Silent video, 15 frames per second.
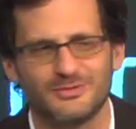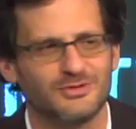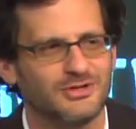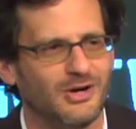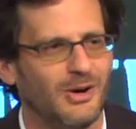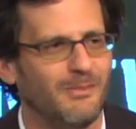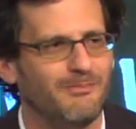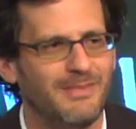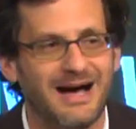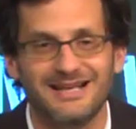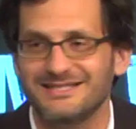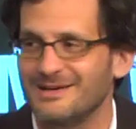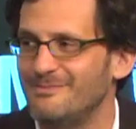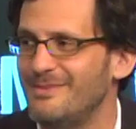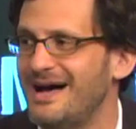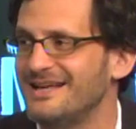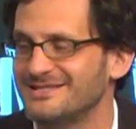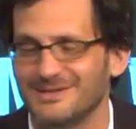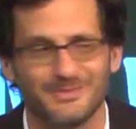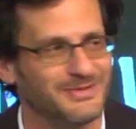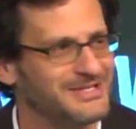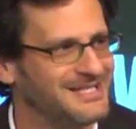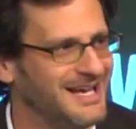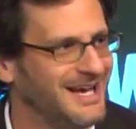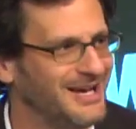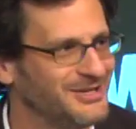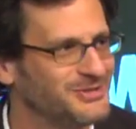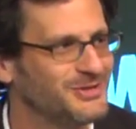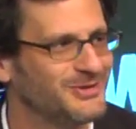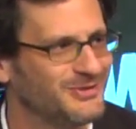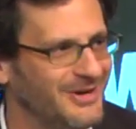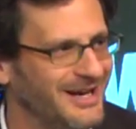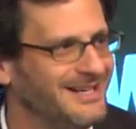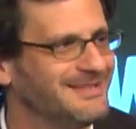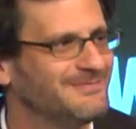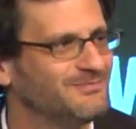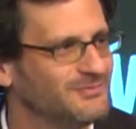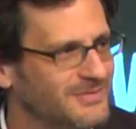it was called Masa Massage, right?